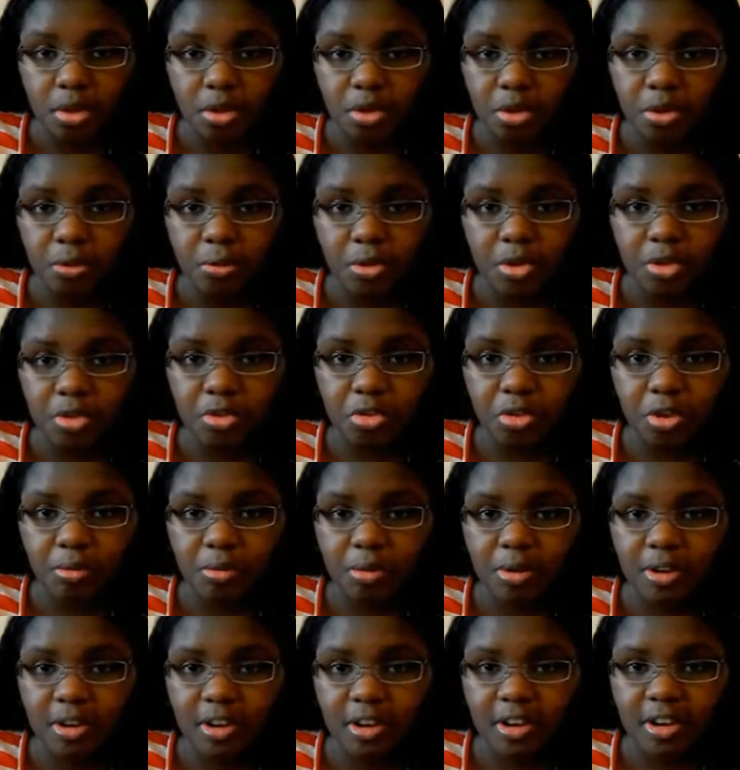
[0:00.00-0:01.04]
you in
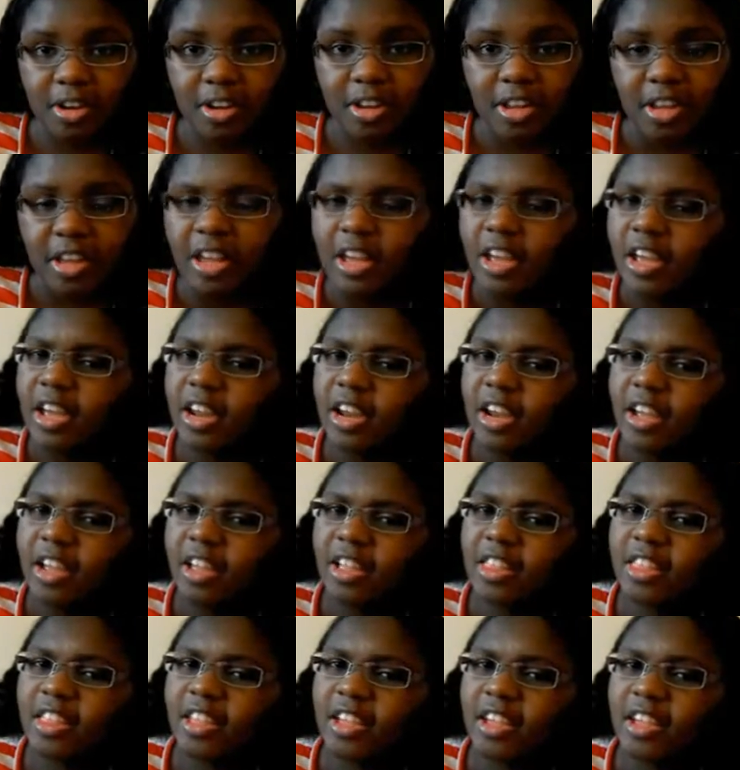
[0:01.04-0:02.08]
trouble, honey. And
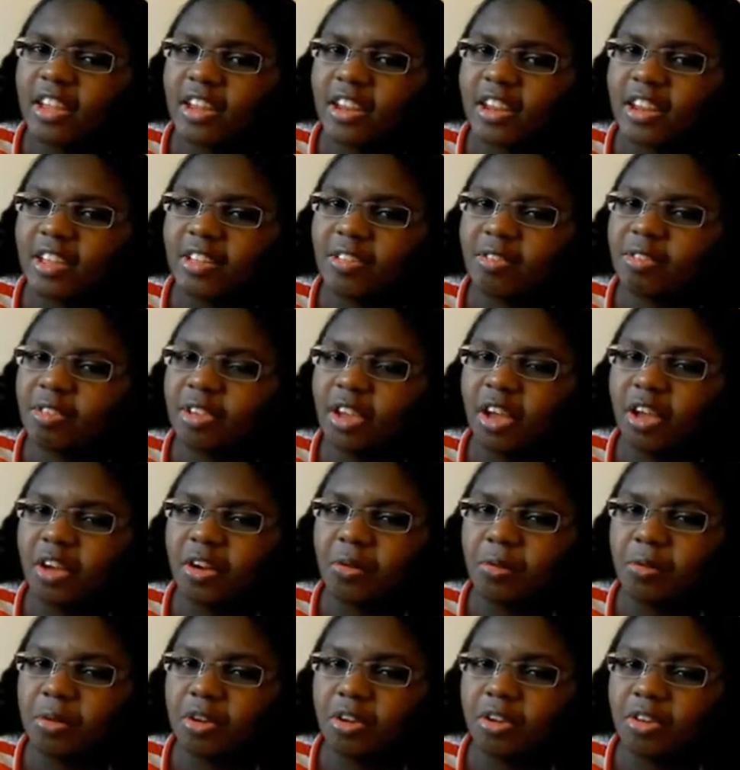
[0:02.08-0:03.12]
I was like, that was
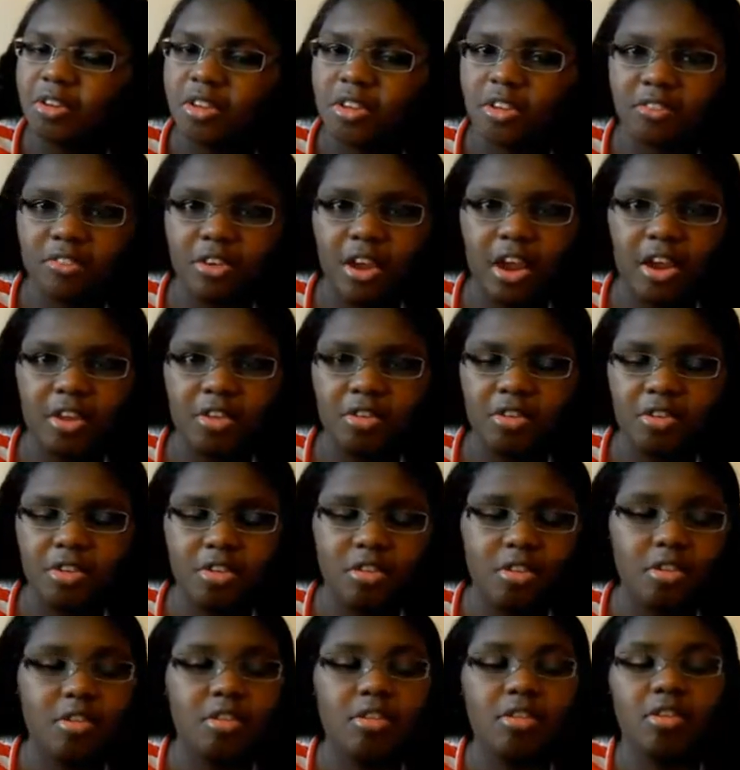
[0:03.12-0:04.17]
kind of weird. It's Phaedra.
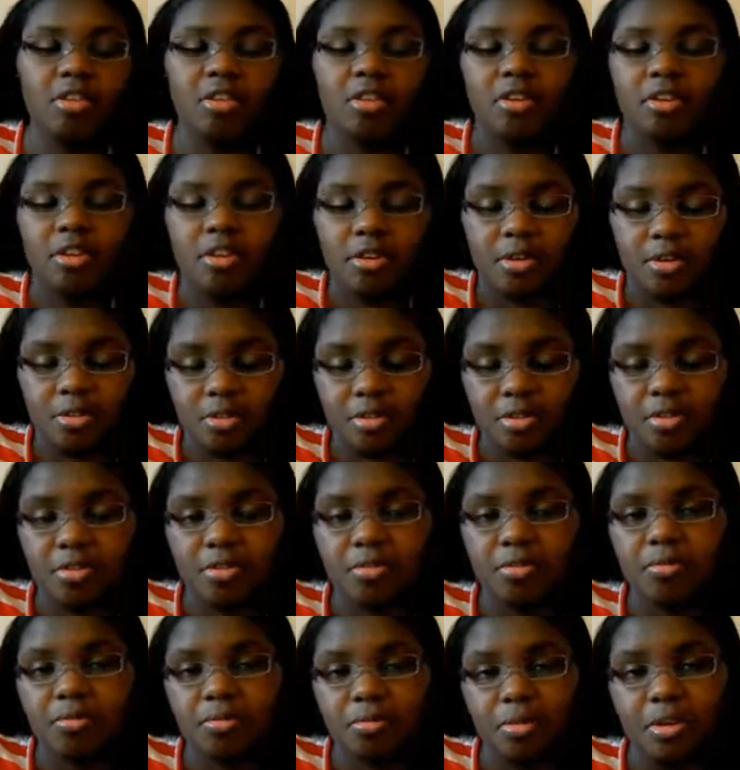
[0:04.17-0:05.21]
She just sit there,
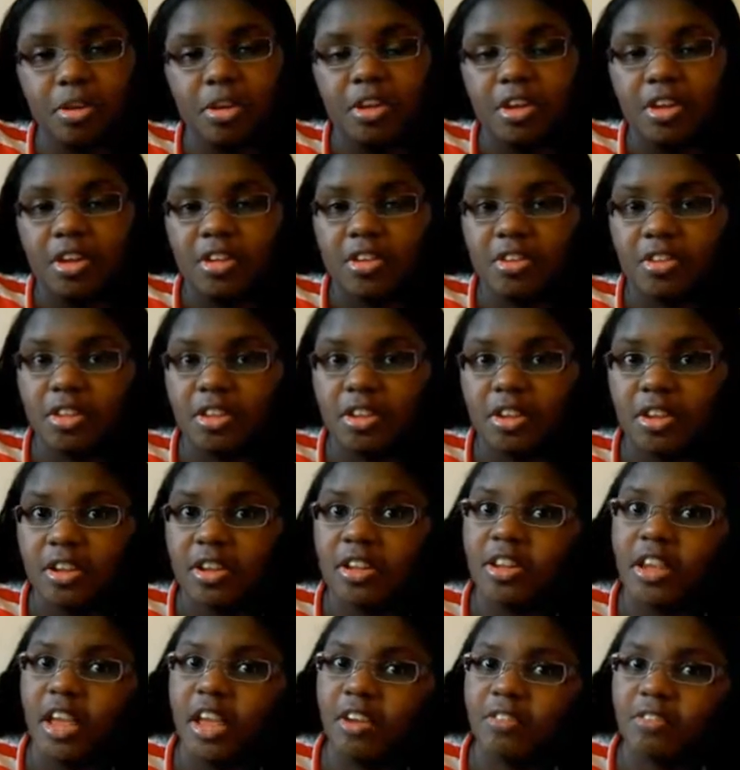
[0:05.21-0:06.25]
just she
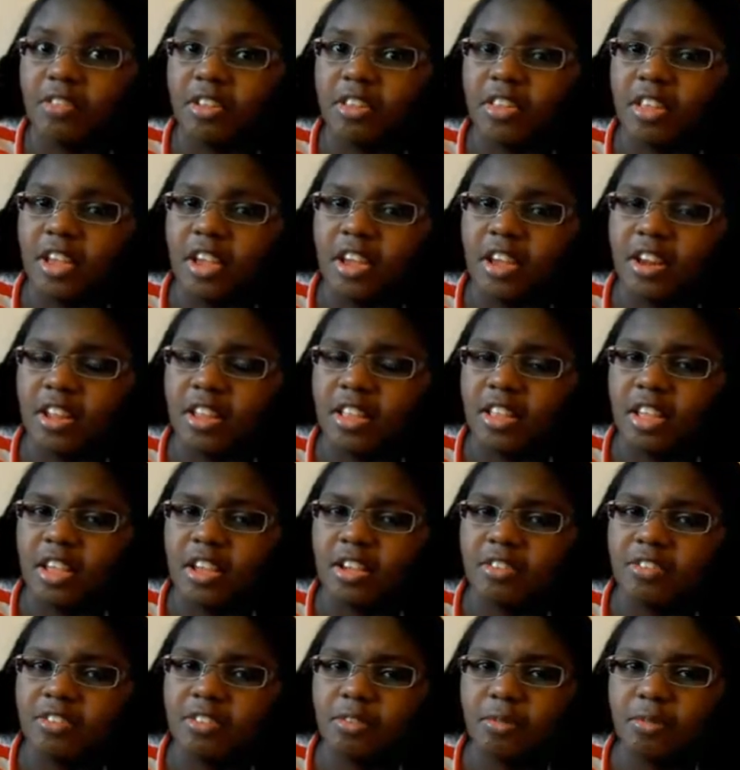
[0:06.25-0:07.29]
didn't have to say
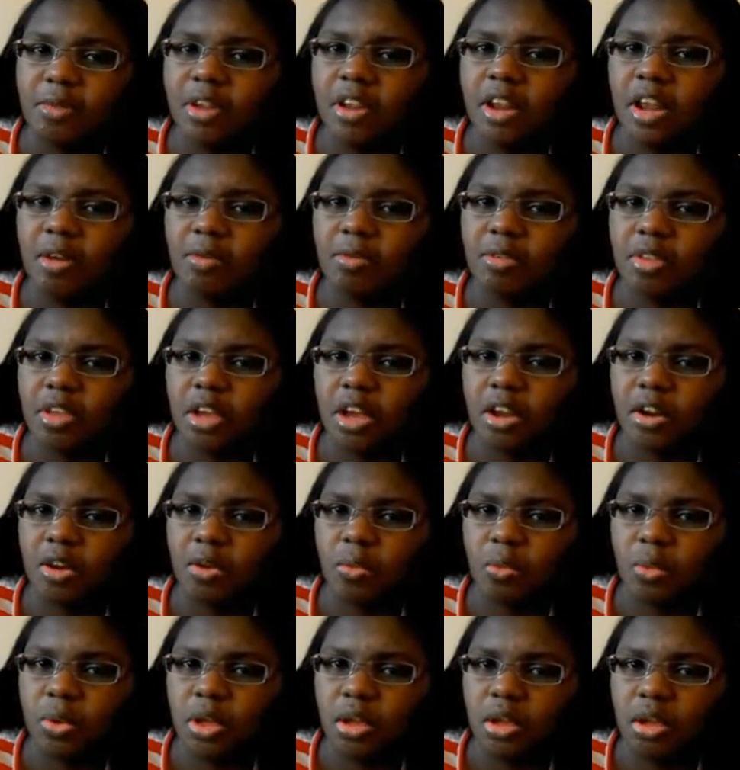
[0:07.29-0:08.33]
anything, and to me that was kind
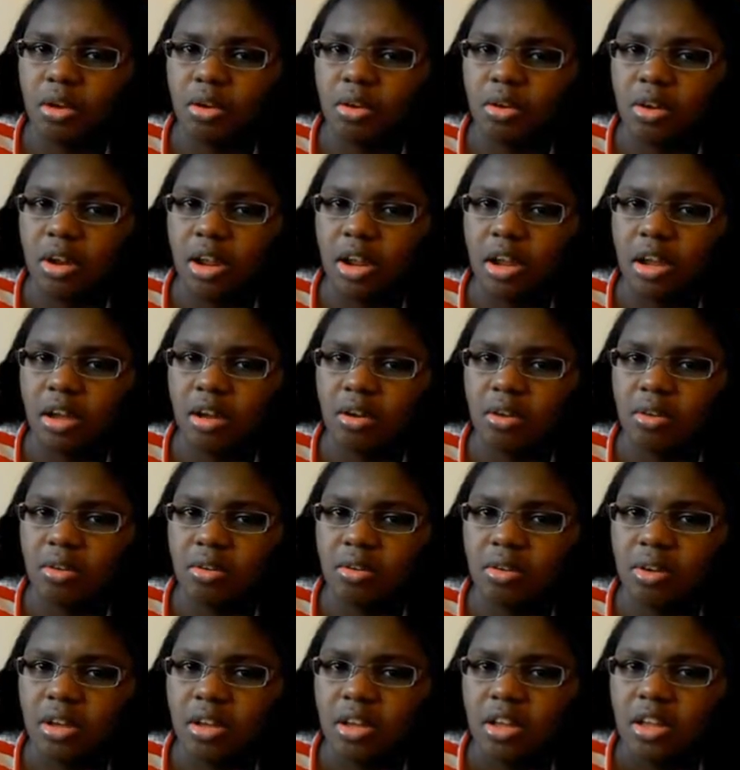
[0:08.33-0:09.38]
of weird.
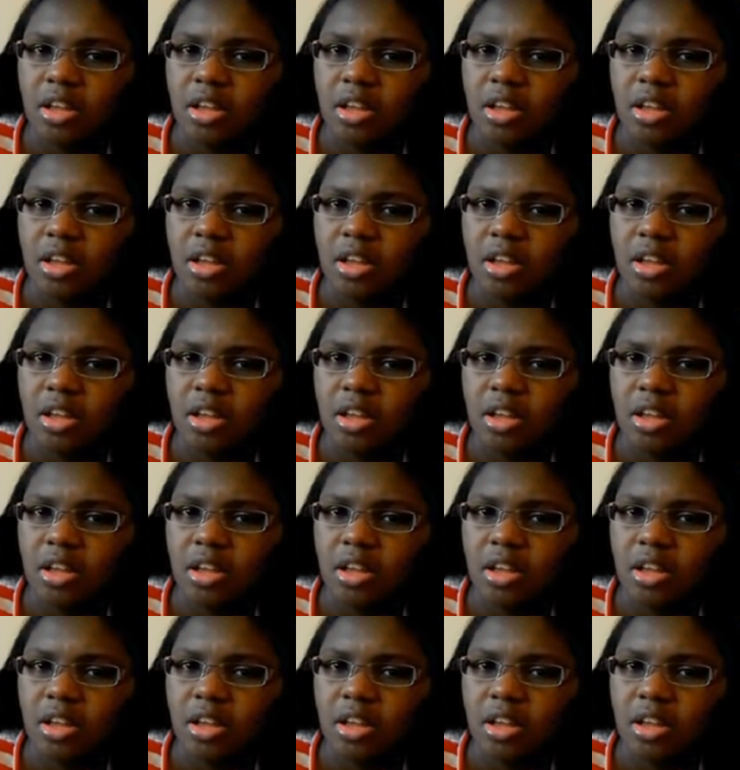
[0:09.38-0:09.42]
How